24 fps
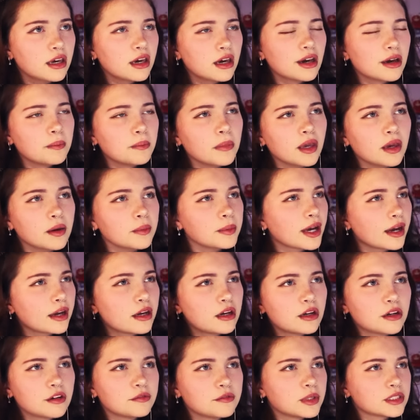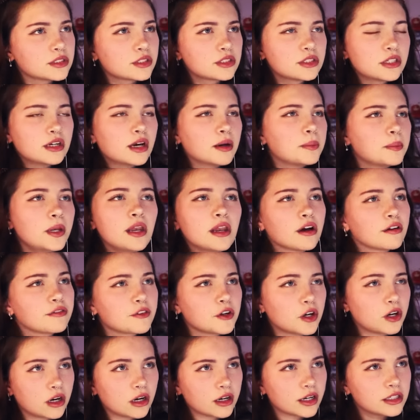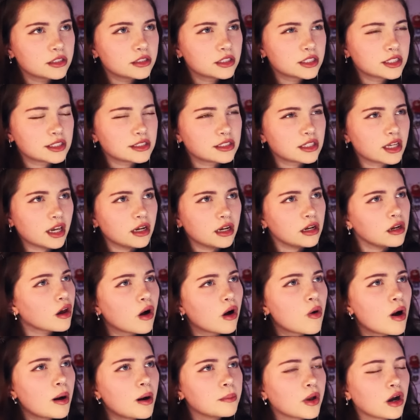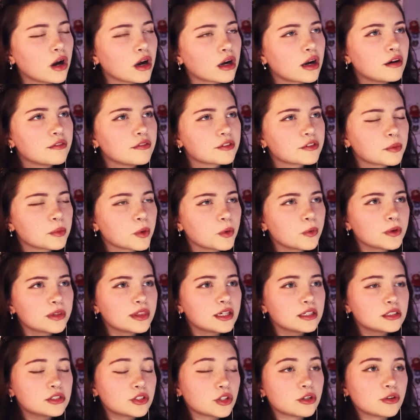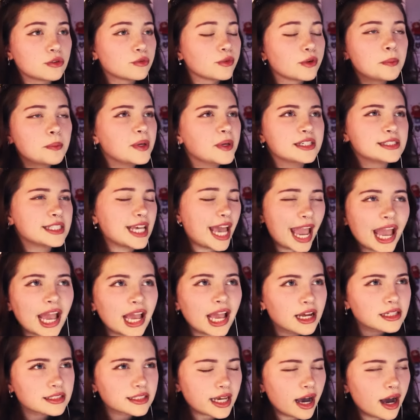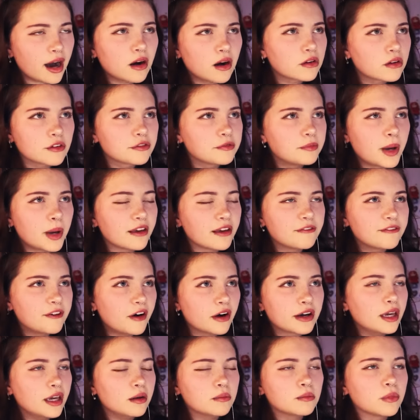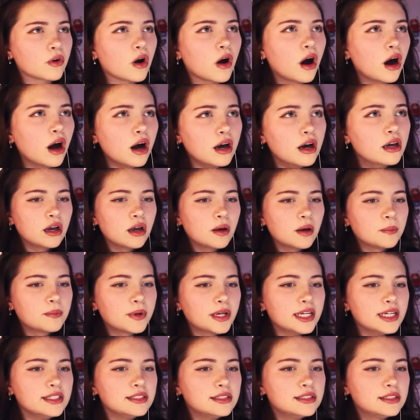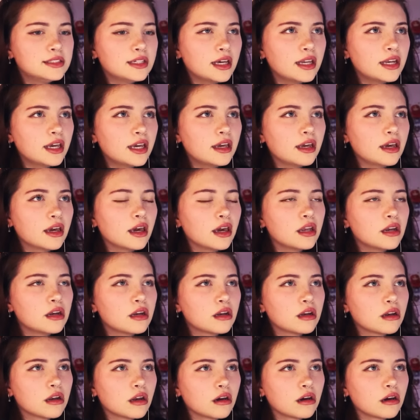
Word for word: maybe I could have mustered up enough courage to say, no, I'm not comfortable with this, or to rip his hand out of my fucking bra. But he did it